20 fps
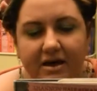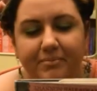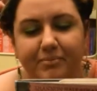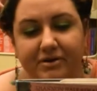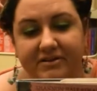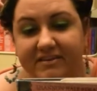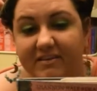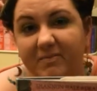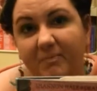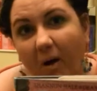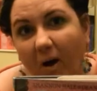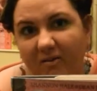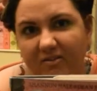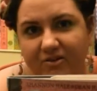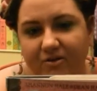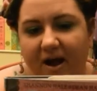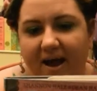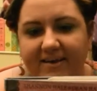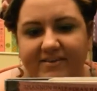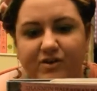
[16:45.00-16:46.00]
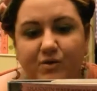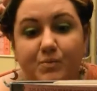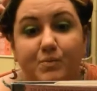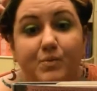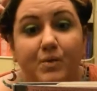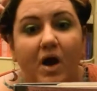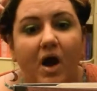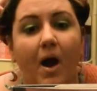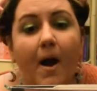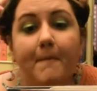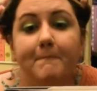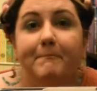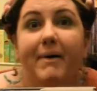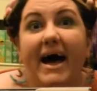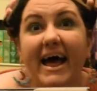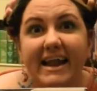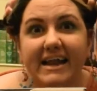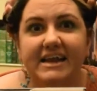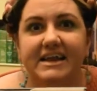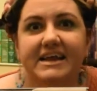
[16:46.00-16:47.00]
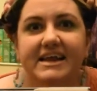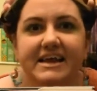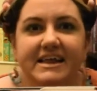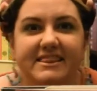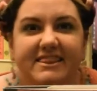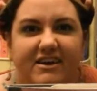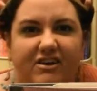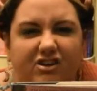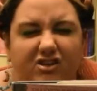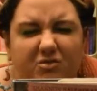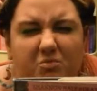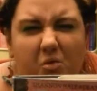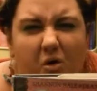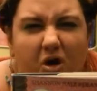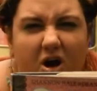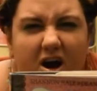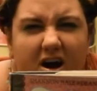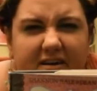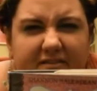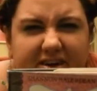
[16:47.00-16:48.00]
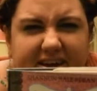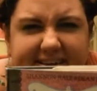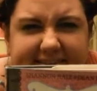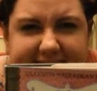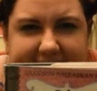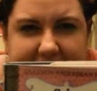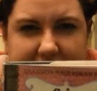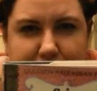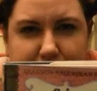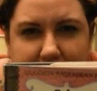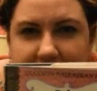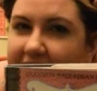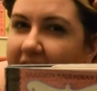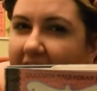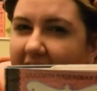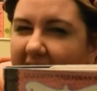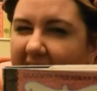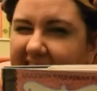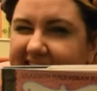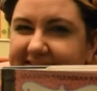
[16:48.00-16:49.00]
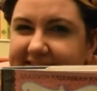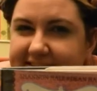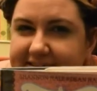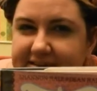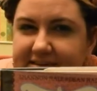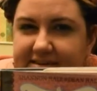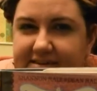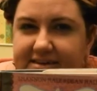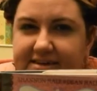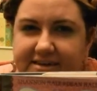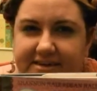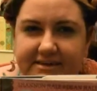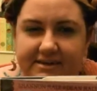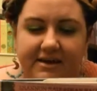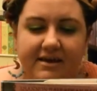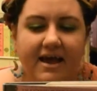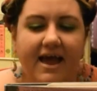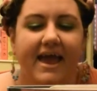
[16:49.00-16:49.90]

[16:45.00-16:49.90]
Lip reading: Princess Pulverizer, but there's more of a secret identity.